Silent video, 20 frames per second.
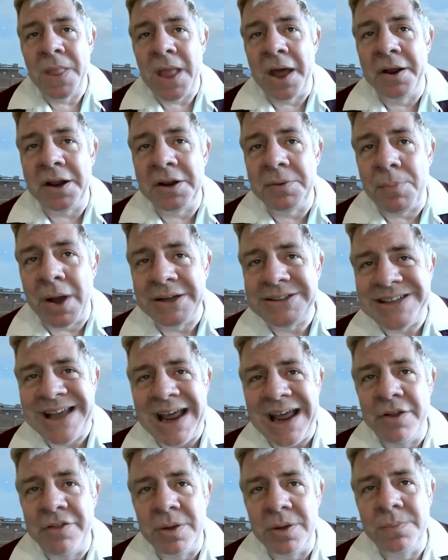I'm going to buy
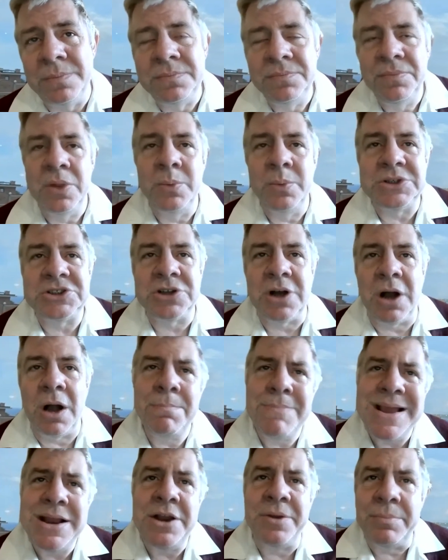10 of them, which
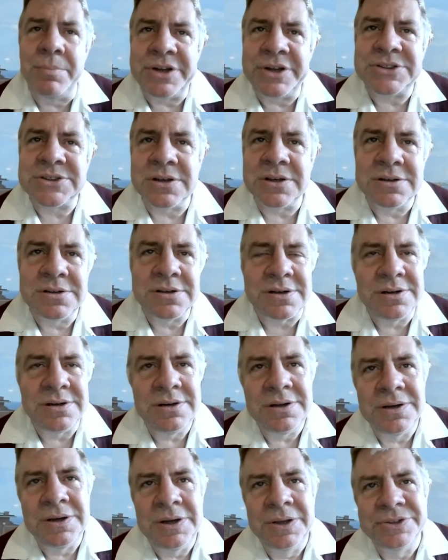are medium risk.
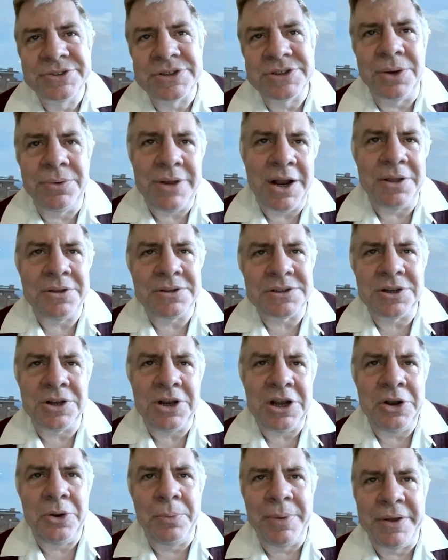So, you know, there's a
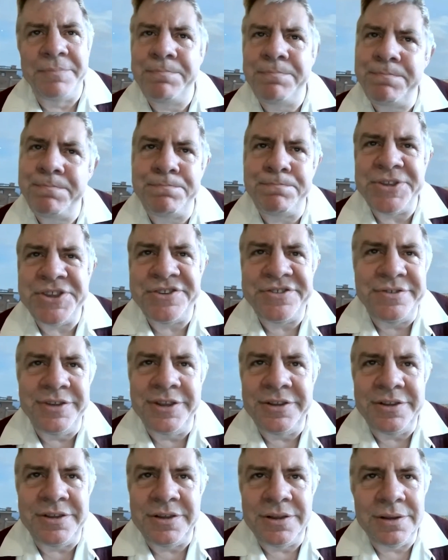little bit of
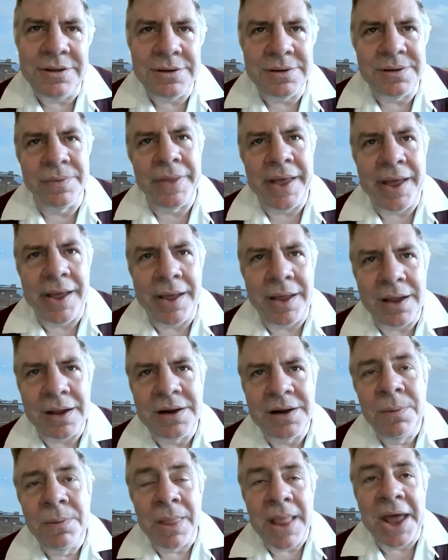there.
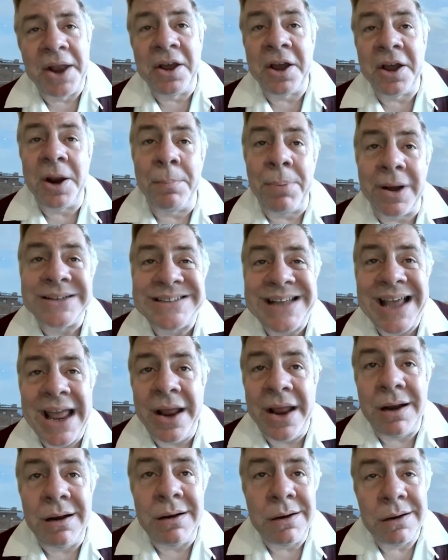And I'm going to buy
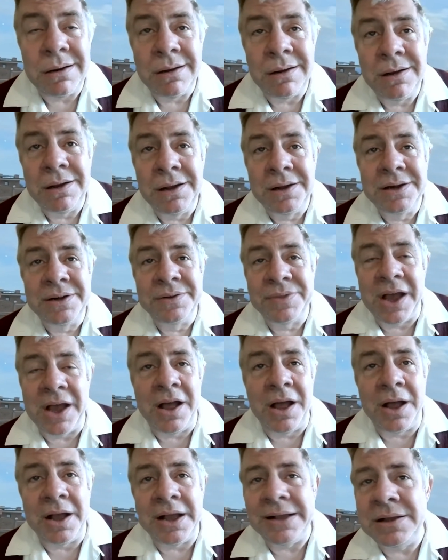10 that
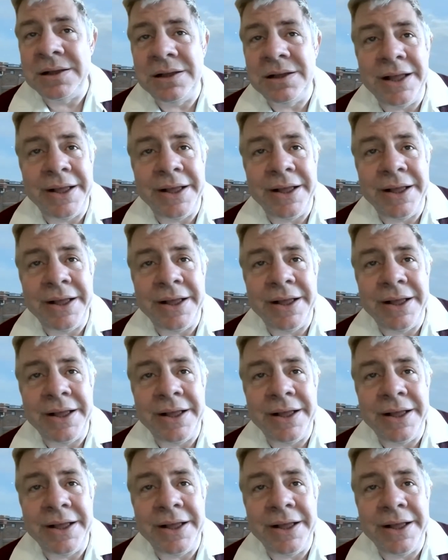are